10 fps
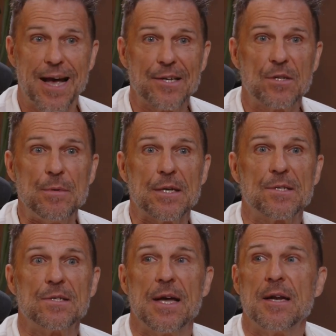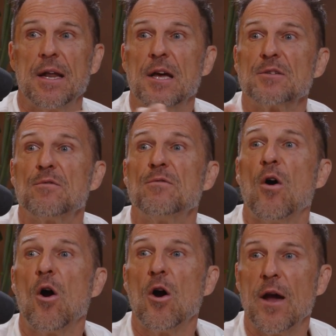has to be extended as
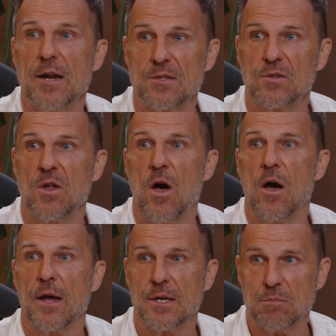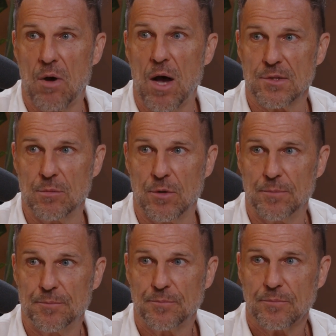far and as long as possible.
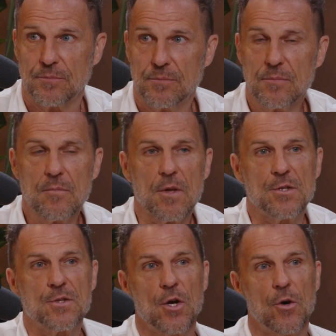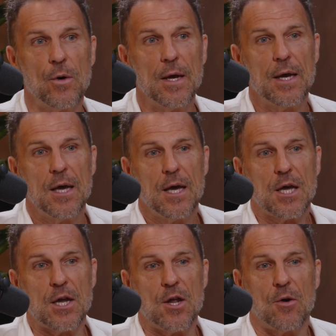So,
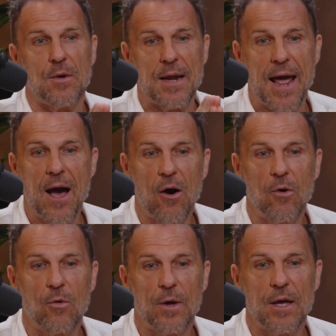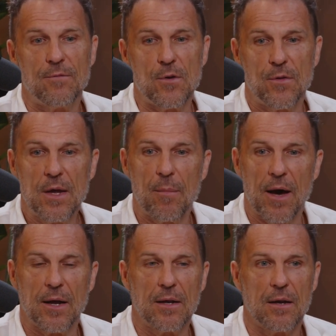now if you think
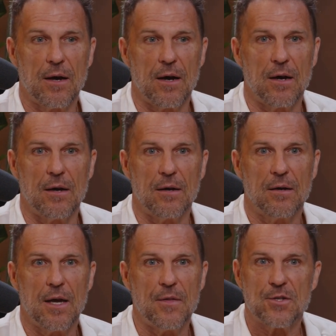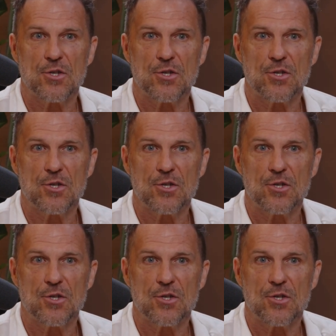about it, and this